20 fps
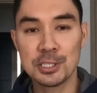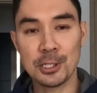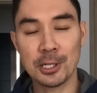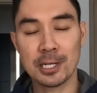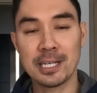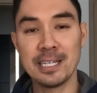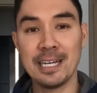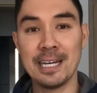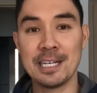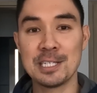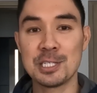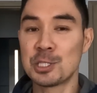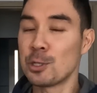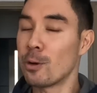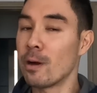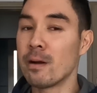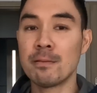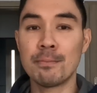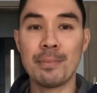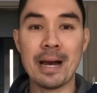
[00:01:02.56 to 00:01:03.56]
Turkiye
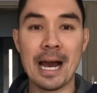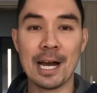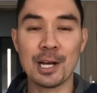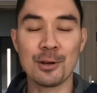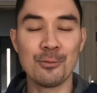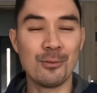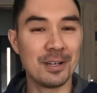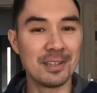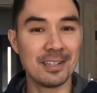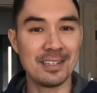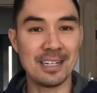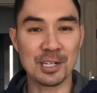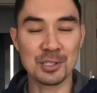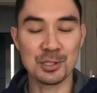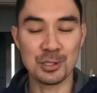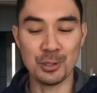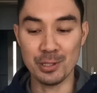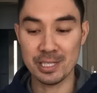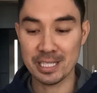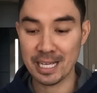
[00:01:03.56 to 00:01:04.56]
stormed back, won the next,
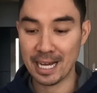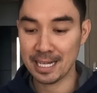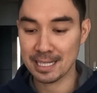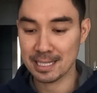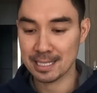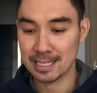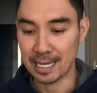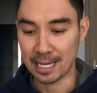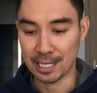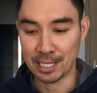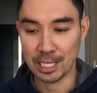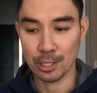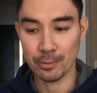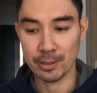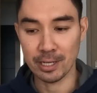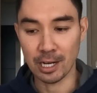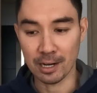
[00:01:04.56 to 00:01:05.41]
and here we